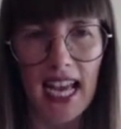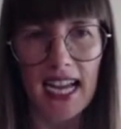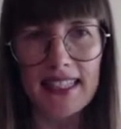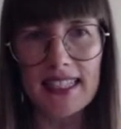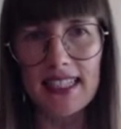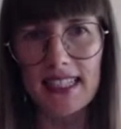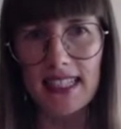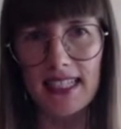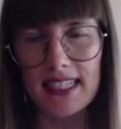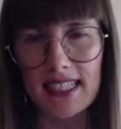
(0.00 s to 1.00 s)
And this is a
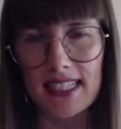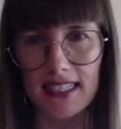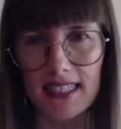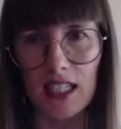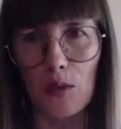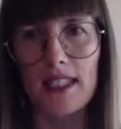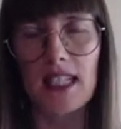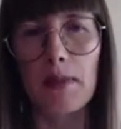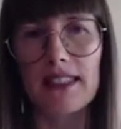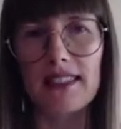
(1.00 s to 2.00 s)
study that was done
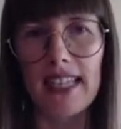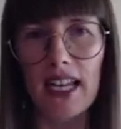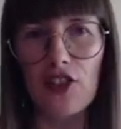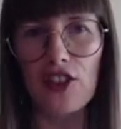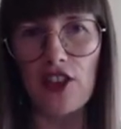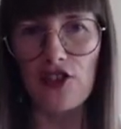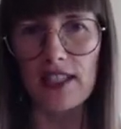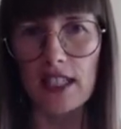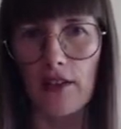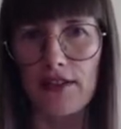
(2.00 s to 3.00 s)
by the Danish
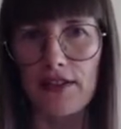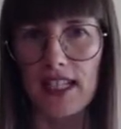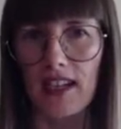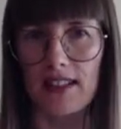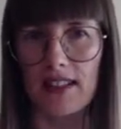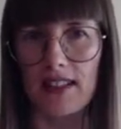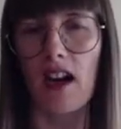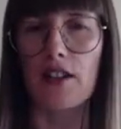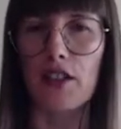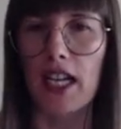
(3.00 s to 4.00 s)
Agency of Science and
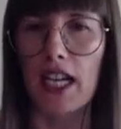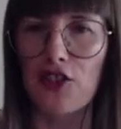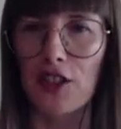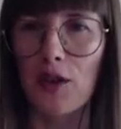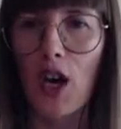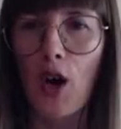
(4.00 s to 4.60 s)
Higher Education,